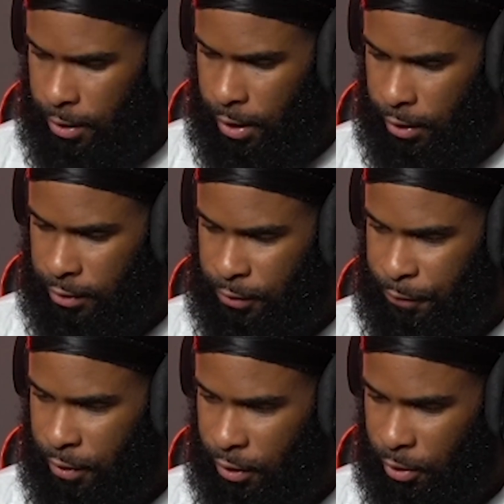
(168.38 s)
I guess if
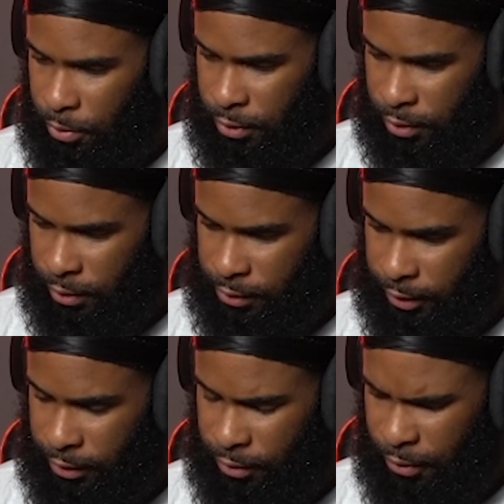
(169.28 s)
you're closer to the
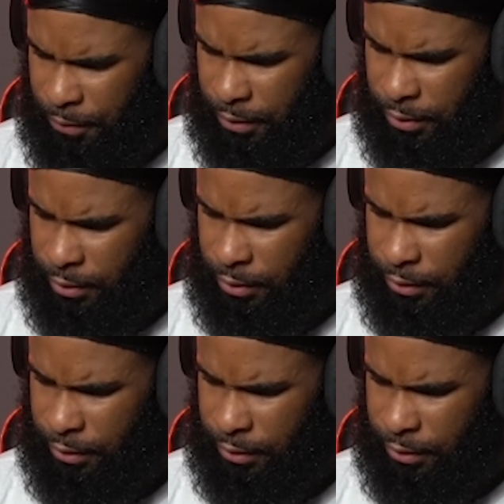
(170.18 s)
center of it,